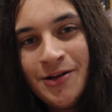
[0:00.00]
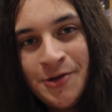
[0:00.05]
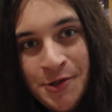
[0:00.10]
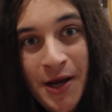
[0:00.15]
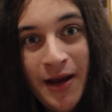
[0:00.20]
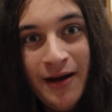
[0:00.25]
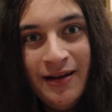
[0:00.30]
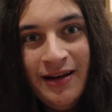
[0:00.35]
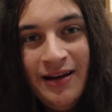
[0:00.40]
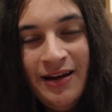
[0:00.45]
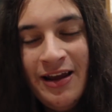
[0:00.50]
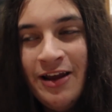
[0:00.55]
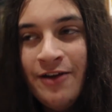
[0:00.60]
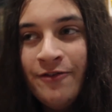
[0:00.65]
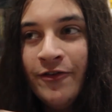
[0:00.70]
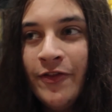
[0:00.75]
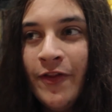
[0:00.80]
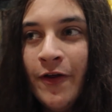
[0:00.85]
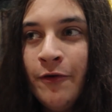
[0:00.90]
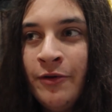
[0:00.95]
Jenny,
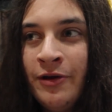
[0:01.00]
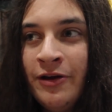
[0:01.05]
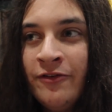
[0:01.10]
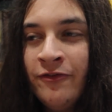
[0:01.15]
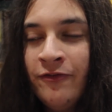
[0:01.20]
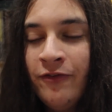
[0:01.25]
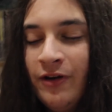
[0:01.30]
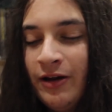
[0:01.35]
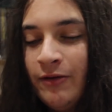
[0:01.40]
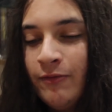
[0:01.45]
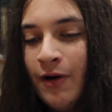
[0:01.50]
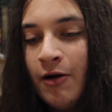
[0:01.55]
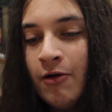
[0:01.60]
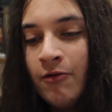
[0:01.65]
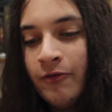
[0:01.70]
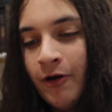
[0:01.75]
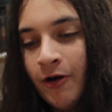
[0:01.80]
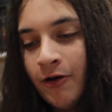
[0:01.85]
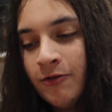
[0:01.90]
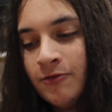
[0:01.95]
even though he fully
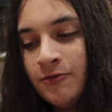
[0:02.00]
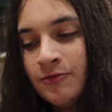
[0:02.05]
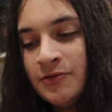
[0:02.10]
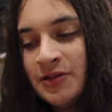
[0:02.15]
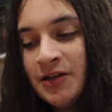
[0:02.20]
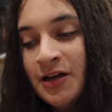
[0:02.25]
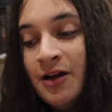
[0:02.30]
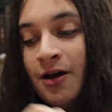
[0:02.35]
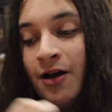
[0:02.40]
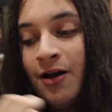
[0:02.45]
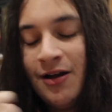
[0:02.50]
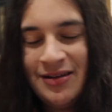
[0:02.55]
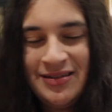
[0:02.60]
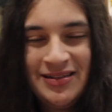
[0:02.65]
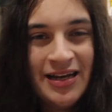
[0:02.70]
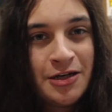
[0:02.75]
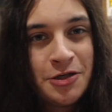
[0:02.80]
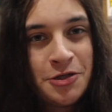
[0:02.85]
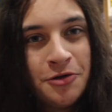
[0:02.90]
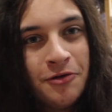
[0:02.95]
well knows their
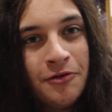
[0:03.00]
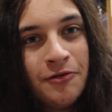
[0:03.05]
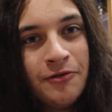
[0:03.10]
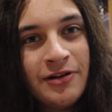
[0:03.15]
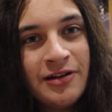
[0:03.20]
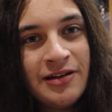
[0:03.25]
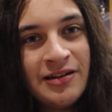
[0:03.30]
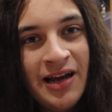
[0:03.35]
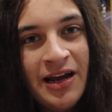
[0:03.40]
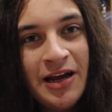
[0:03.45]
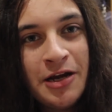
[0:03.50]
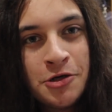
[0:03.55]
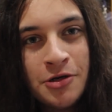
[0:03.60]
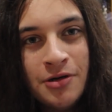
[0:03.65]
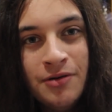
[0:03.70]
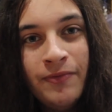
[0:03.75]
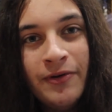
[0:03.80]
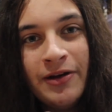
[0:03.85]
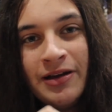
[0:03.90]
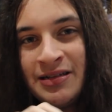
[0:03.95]
sexual
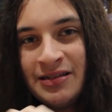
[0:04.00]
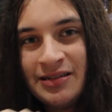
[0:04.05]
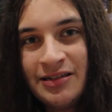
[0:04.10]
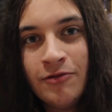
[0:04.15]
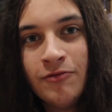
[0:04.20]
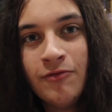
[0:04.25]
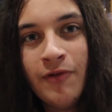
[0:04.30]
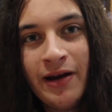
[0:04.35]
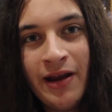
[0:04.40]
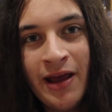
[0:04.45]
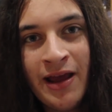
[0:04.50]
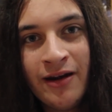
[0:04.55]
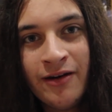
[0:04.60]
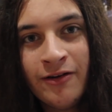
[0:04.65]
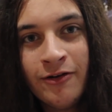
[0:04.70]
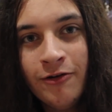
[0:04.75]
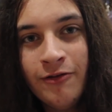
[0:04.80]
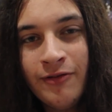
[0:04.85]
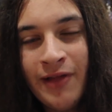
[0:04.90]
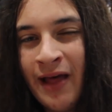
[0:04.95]
orientation, but he still went ahead
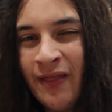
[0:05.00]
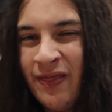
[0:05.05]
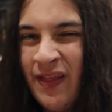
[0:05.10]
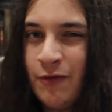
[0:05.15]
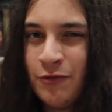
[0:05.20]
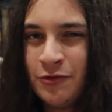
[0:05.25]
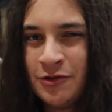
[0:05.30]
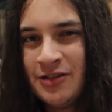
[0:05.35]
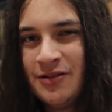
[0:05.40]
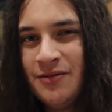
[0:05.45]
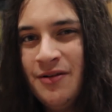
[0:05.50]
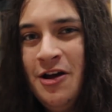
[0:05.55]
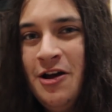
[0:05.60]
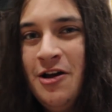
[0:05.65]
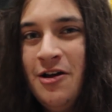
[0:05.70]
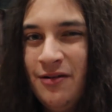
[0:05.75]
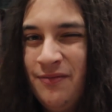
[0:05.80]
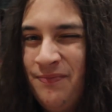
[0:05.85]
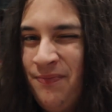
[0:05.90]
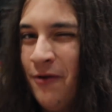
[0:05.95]
and do that, and that wasn't
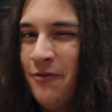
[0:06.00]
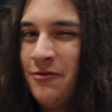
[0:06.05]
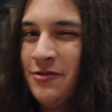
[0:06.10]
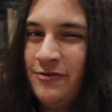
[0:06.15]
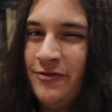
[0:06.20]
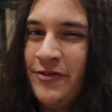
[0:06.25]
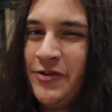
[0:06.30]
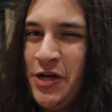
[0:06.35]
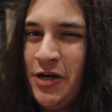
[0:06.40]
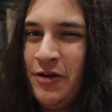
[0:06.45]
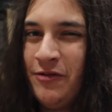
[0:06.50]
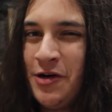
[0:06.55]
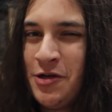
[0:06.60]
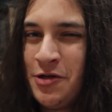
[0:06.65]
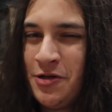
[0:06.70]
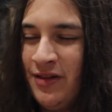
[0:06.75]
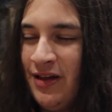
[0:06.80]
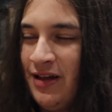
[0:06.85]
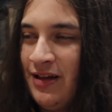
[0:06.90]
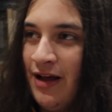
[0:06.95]

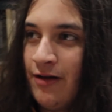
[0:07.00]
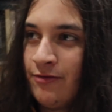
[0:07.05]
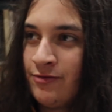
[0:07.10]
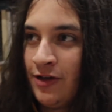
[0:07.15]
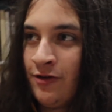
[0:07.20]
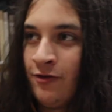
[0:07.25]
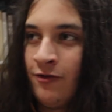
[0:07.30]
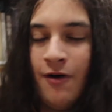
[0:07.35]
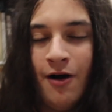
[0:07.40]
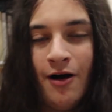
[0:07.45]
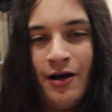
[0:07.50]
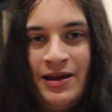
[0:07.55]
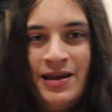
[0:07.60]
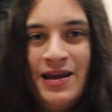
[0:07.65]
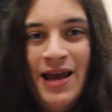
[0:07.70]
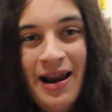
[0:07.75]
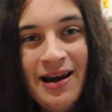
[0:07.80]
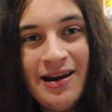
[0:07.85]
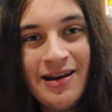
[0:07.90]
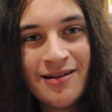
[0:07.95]
post-regeneration thing, that was a
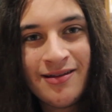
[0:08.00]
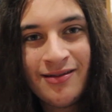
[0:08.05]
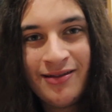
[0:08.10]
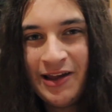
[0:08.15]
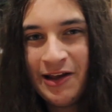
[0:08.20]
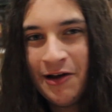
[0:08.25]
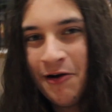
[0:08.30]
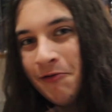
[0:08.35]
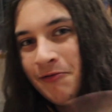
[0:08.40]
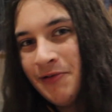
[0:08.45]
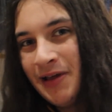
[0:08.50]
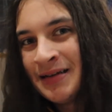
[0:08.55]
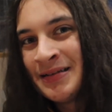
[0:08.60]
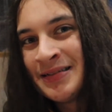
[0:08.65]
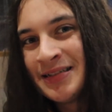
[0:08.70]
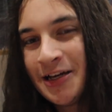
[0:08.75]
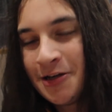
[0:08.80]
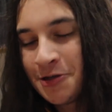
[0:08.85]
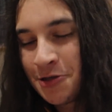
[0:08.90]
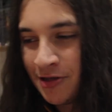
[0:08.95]
quirky alien thing. Oh yeah,
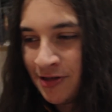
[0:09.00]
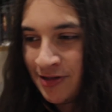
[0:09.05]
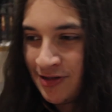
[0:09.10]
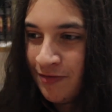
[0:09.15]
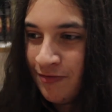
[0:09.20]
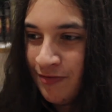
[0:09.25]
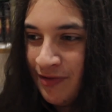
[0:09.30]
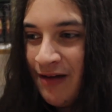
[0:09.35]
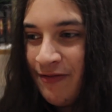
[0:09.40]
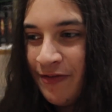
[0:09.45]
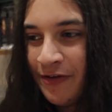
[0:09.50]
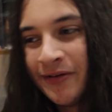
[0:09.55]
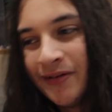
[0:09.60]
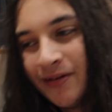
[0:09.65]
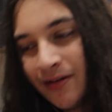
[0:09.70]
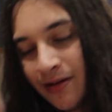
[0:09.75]
sexual assault, love it.